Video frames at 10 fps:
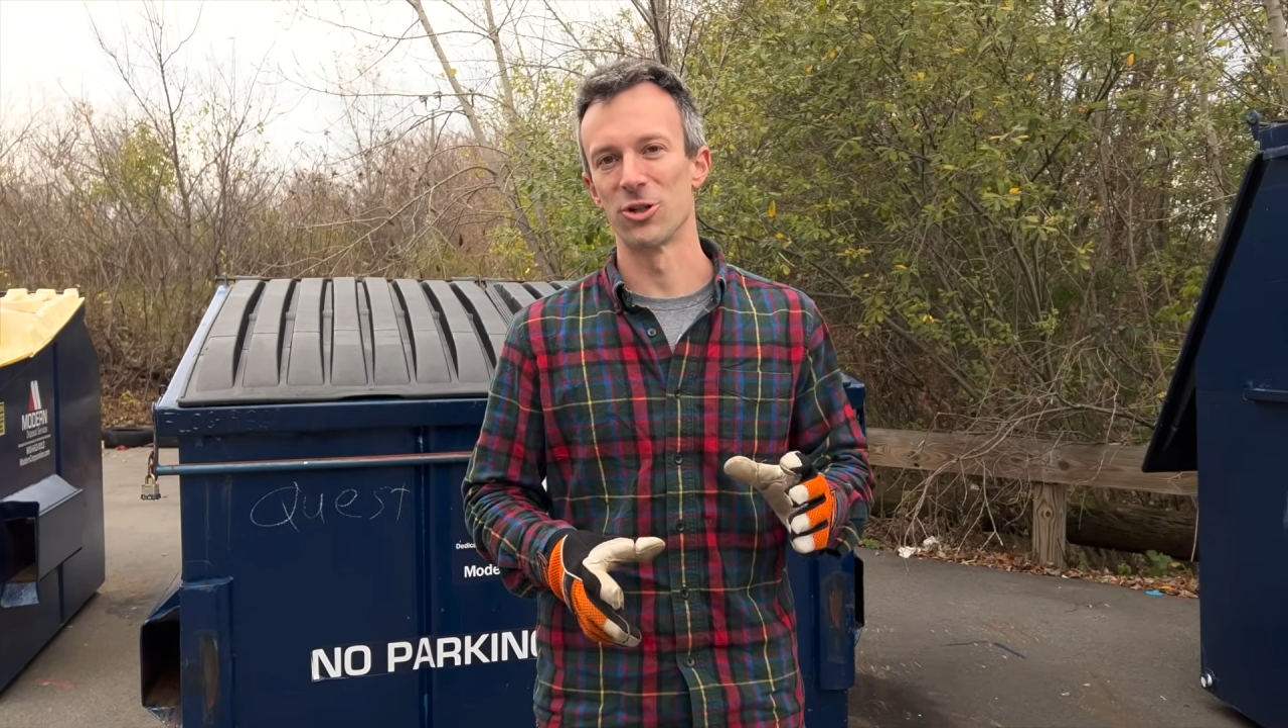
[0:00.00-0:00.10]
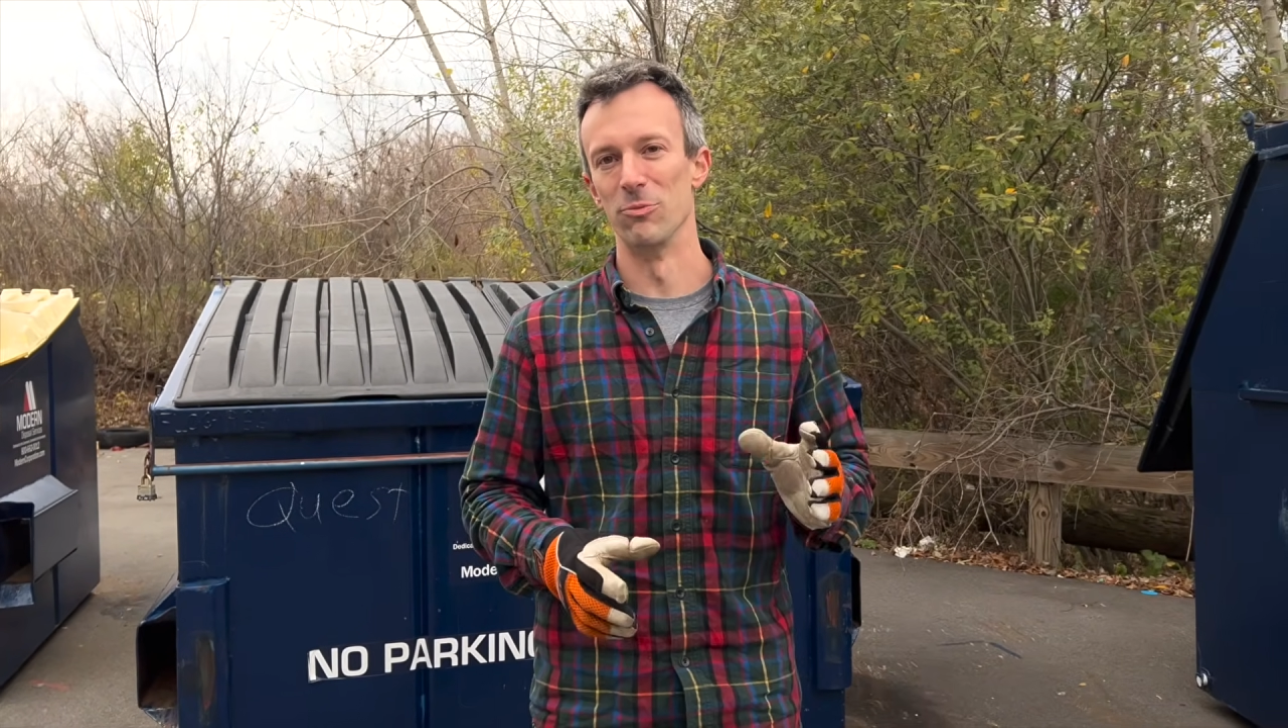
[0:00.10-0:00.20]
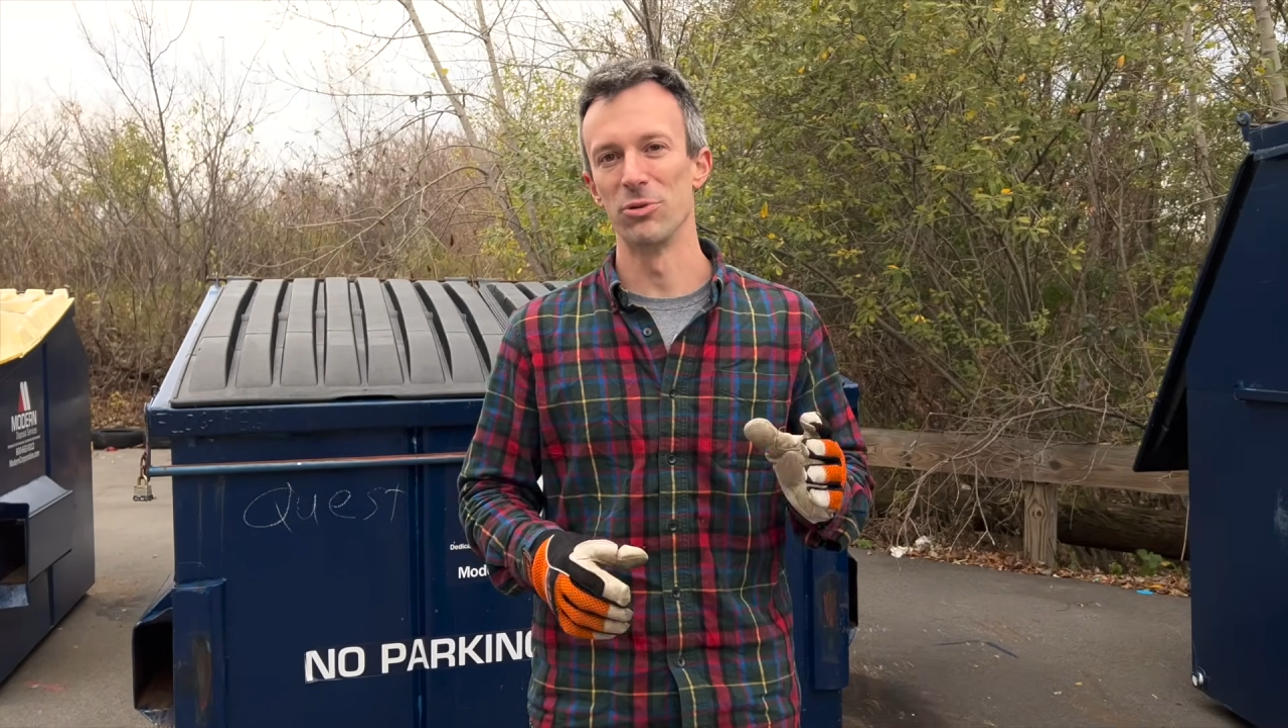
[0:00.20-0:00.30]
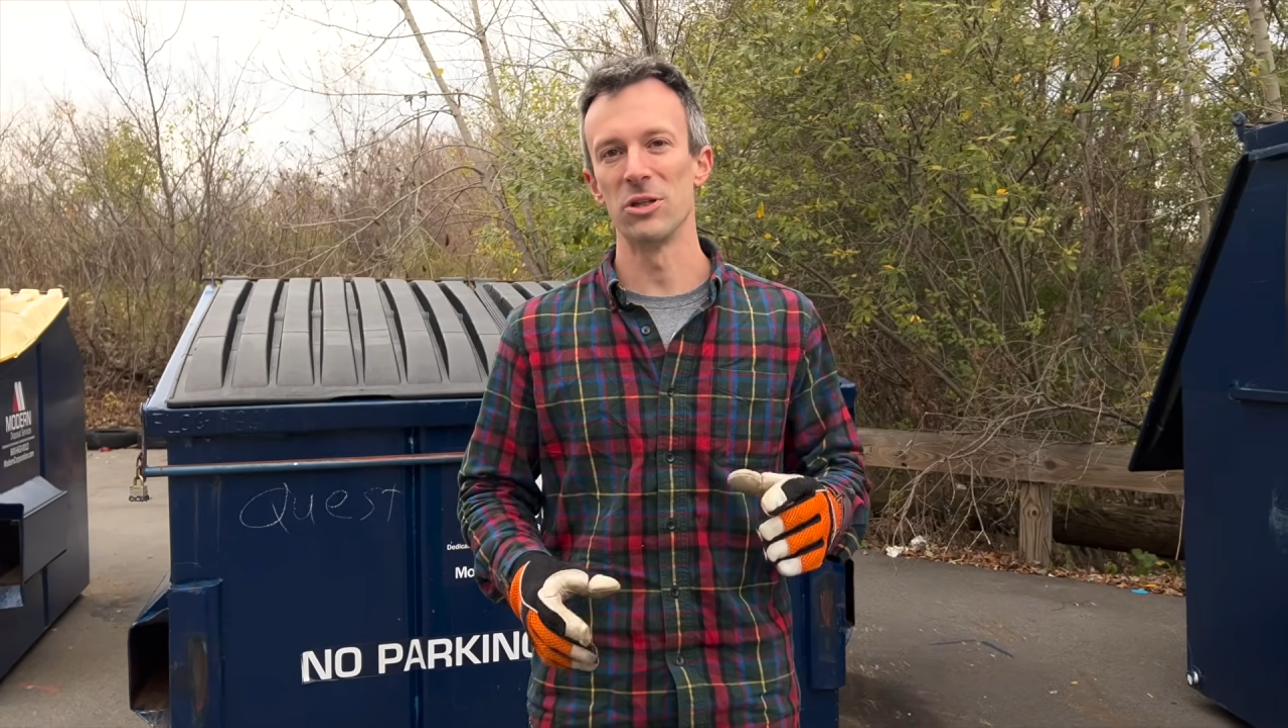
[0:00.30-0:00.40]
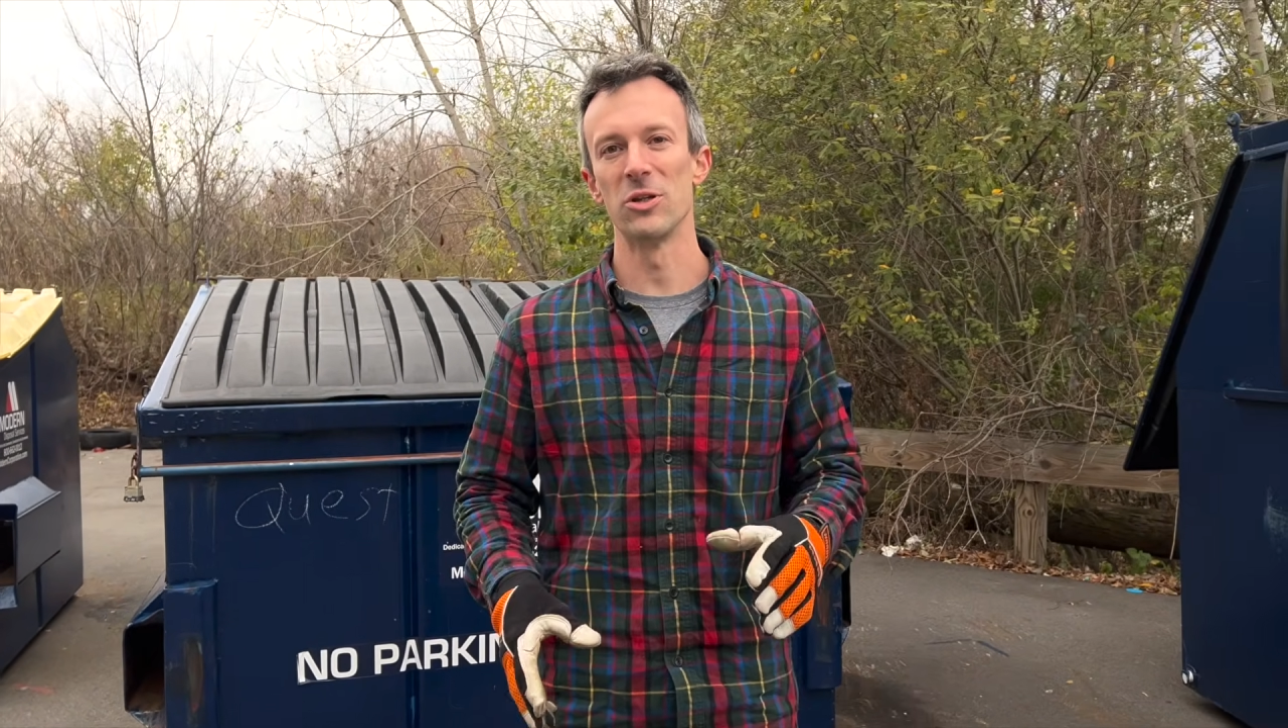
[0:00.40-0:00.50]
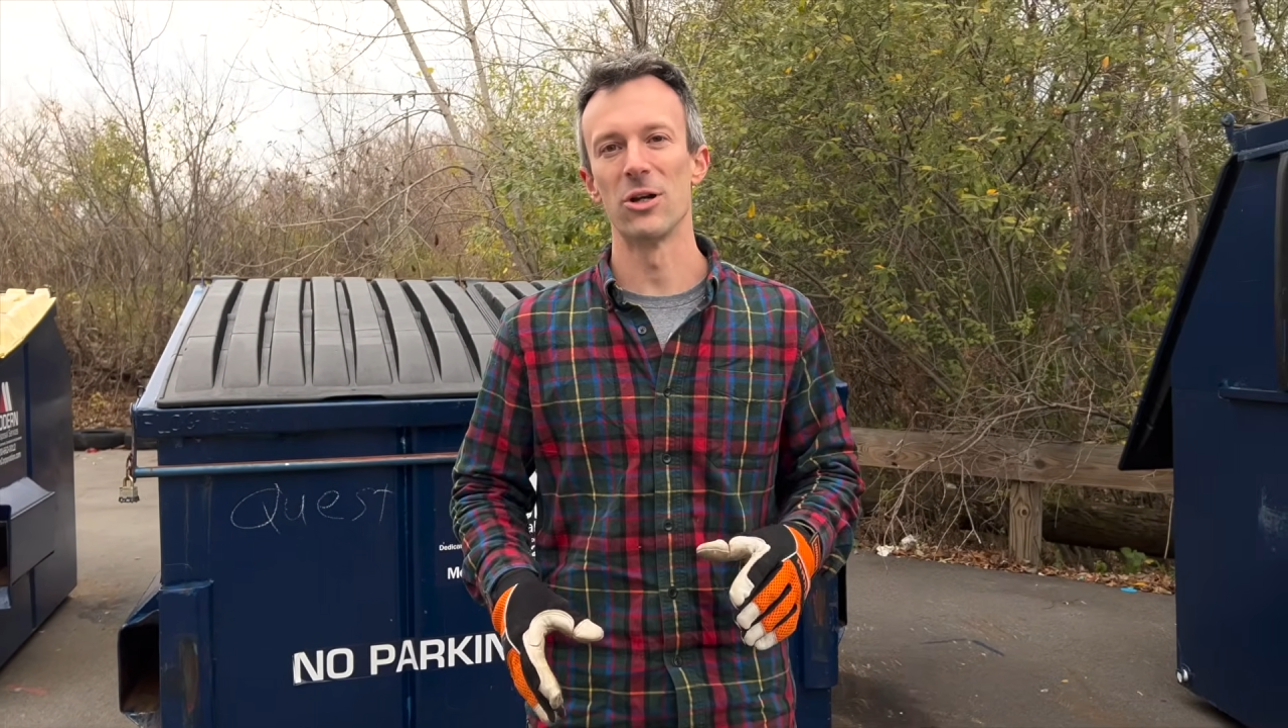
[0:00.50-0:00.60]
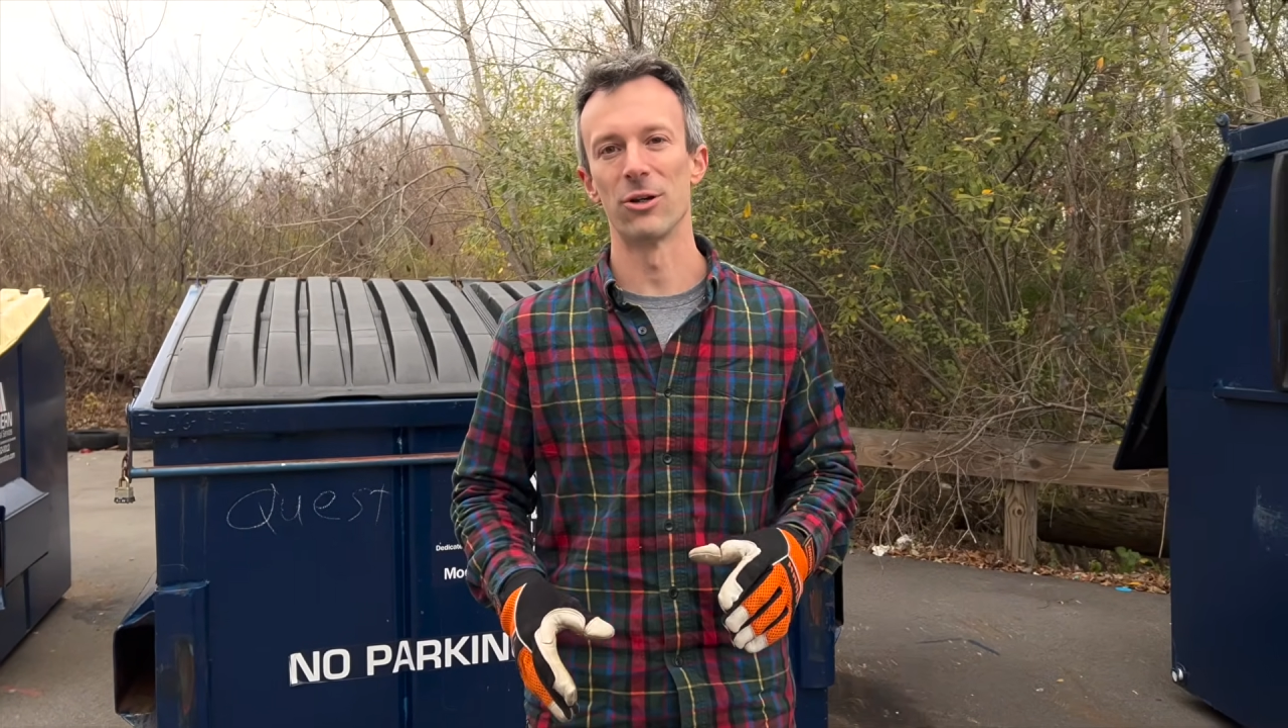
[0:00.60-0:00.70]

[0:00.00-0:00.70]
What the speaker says: completely